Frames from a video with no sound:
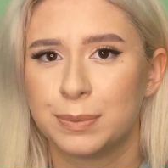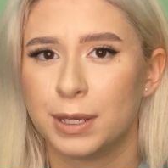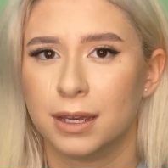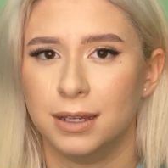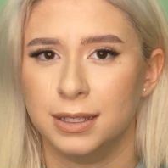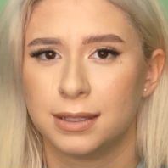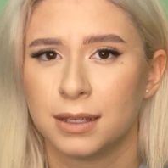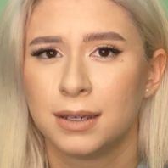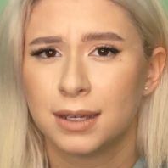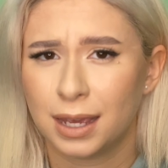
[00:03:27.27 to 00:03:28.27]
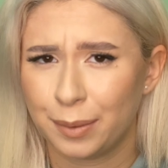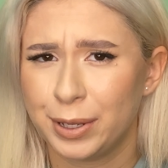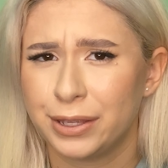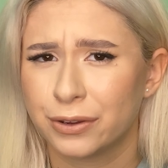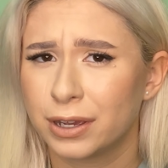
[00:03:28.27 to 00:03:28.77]
because I
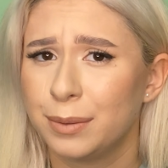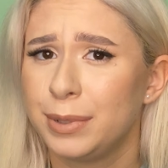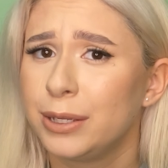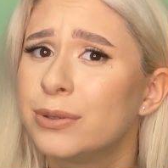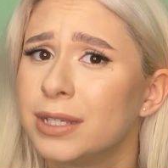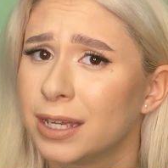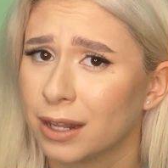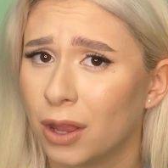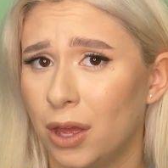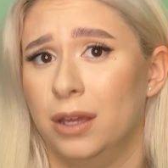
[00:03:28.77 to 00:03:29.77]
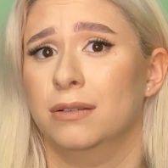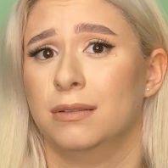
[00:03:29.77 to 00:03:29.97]
mean, you're gonna be using it a lot.